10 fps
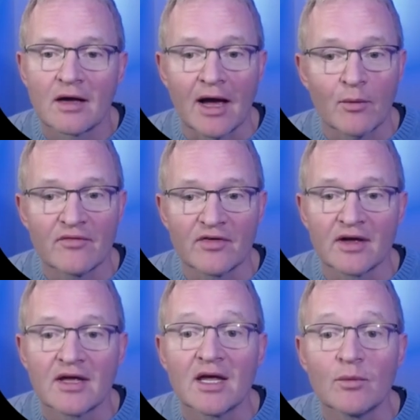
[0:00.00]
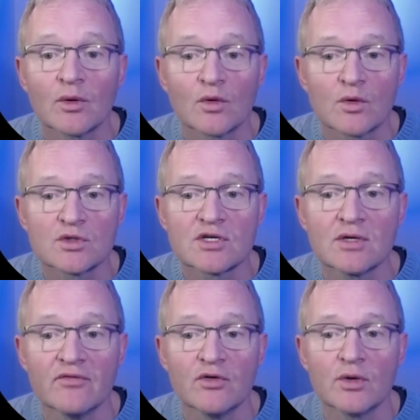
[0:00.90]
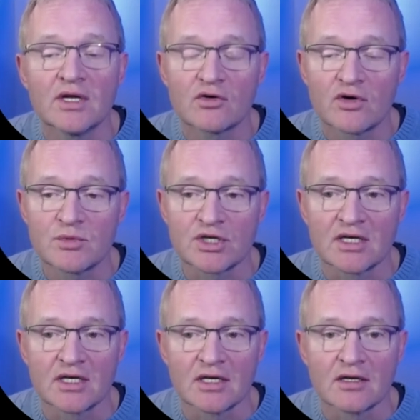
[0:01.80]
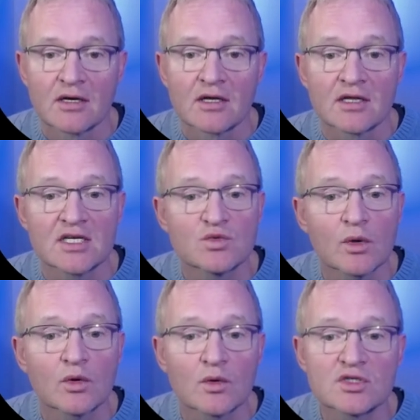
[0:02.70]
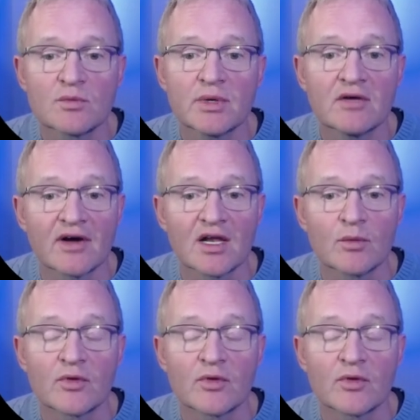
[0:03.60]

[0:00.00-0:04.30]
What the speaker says: However, it will also give you an encryption key. This will also be available